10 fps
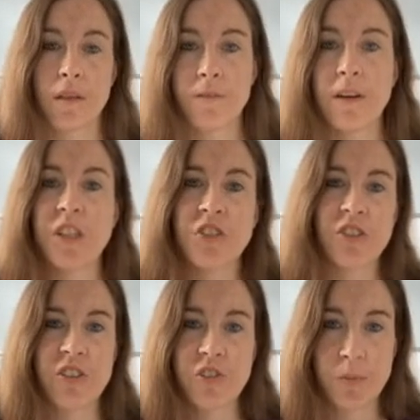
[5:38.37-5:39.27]
The first
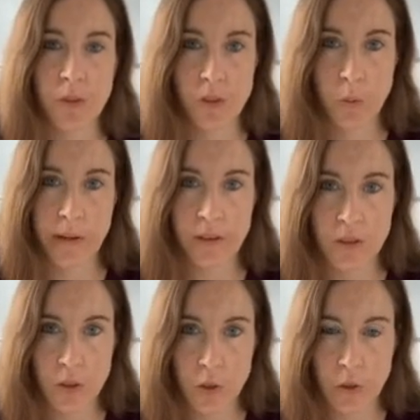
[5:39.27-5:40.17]
stress response we're
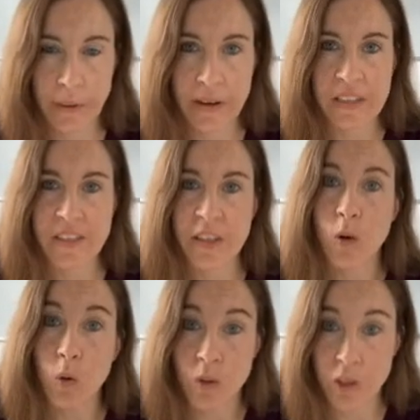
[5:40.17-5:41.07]
going to talk about is the
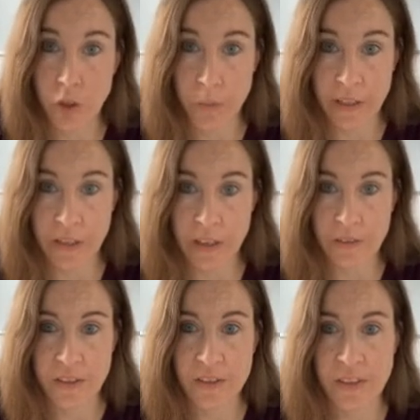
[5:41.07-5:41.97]
autonomic
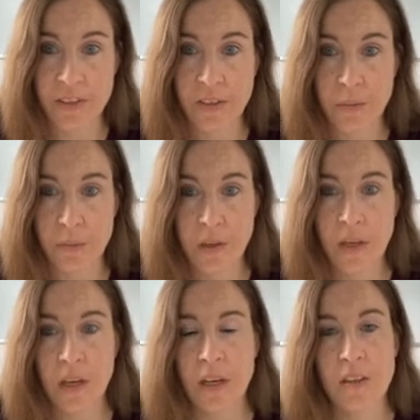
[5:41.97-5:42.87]
nervous system,
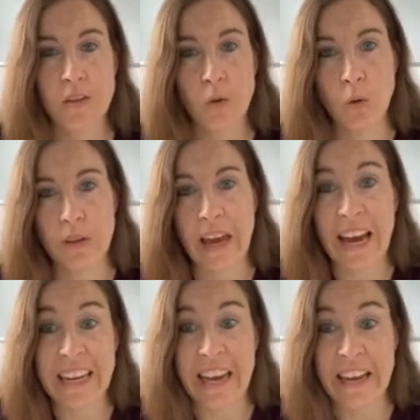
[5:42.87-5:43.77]
or the
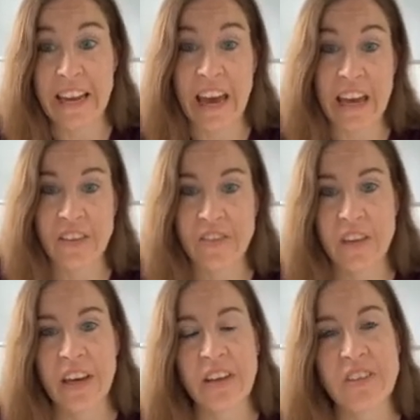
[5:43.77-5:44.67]

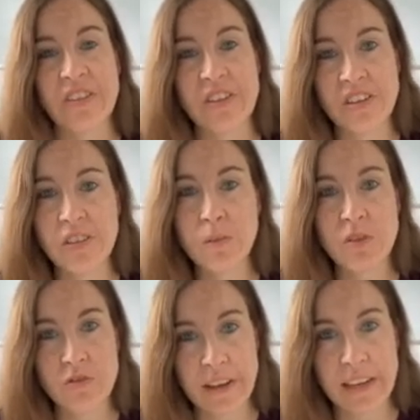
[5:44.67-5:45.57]
ANS. It's a system
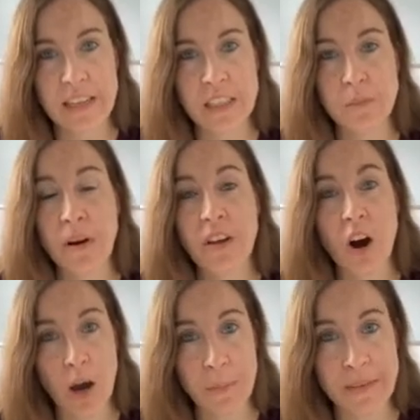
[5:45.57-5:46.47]
that's regulated by
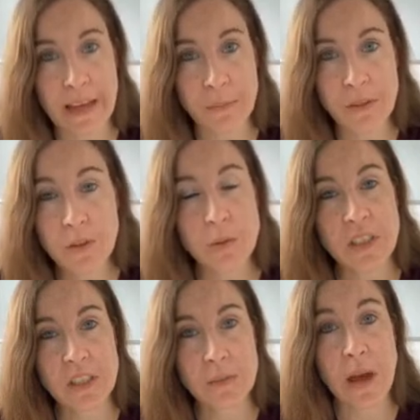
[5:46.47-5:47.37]
the hypothalamus,
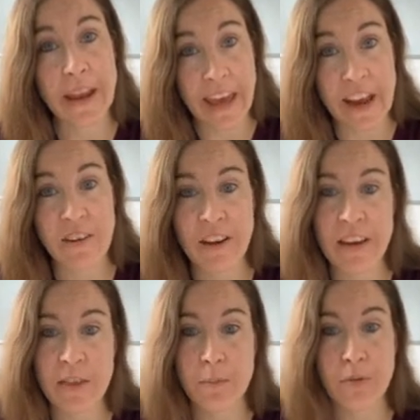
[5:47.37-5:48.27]
which is an
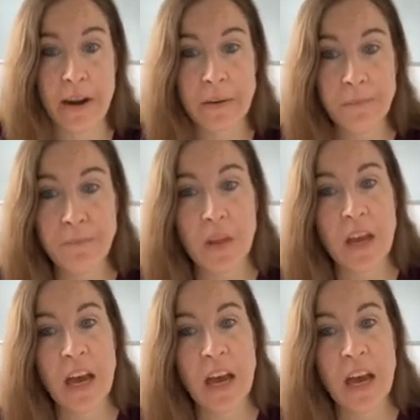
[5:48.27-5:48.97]
area in the brain,